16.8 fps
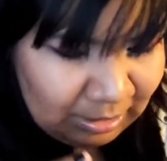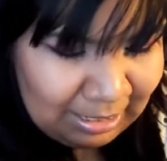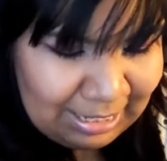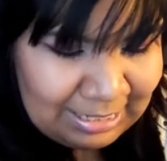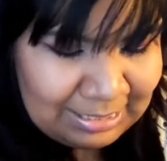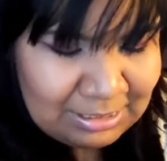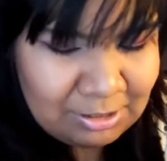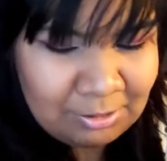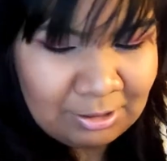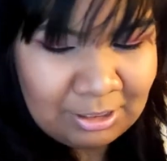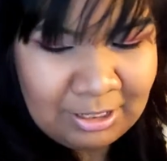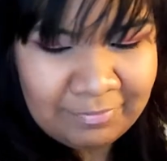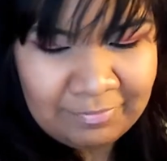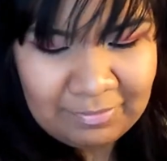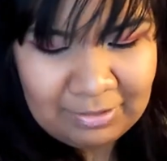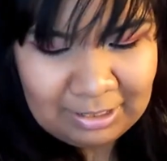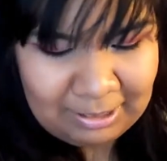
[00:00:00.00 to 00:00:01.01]
It sort
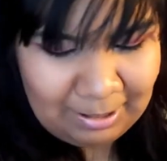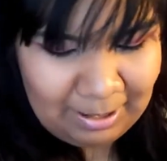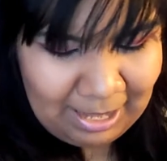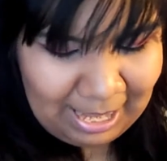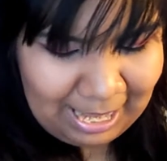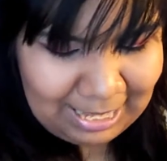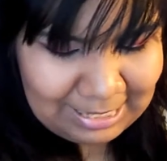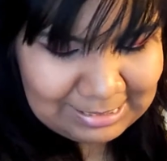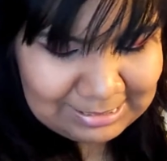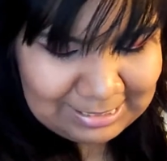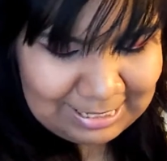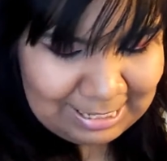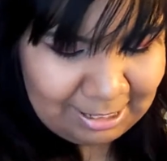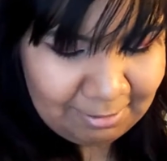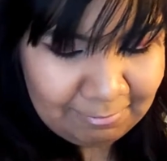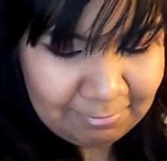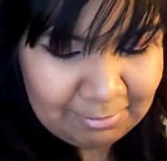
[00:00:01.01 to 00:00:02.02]
of has
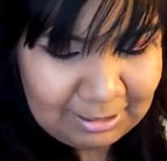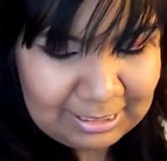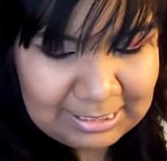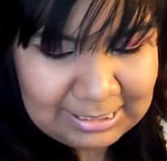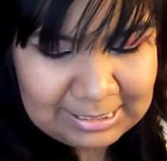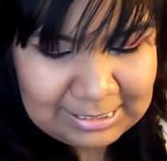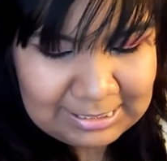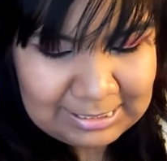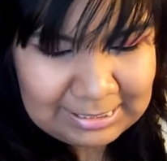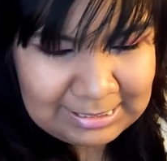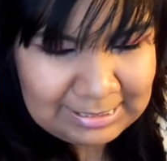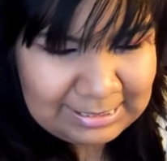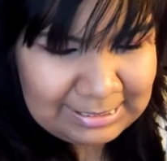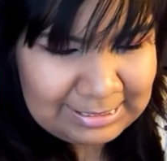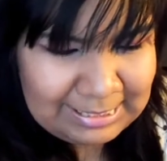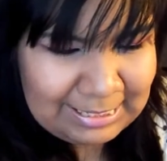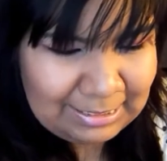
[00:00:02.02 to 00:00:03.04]
like a really
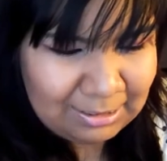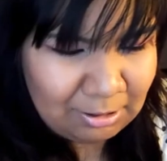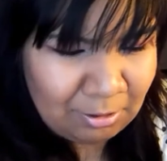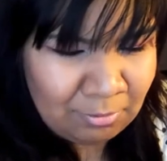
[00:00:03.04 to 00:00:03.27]
distinct,